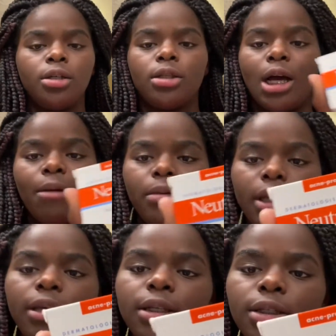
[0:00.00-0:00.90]
so I'm gonna
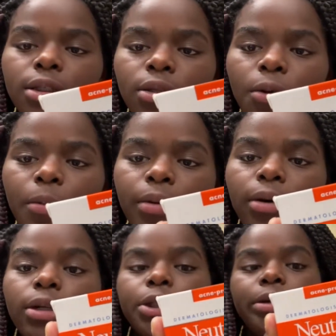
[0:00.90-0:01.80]
give this soap
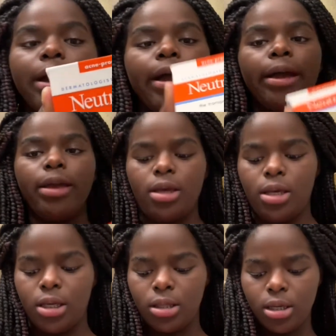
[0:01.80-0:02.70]
a try
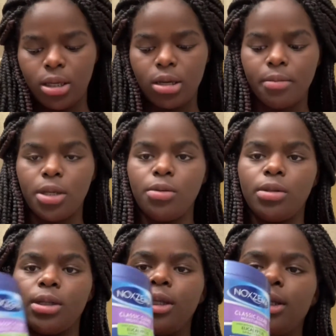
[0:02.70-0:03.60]
and then I'm gonna
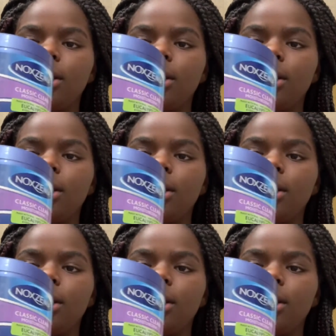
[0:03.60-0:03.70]
use this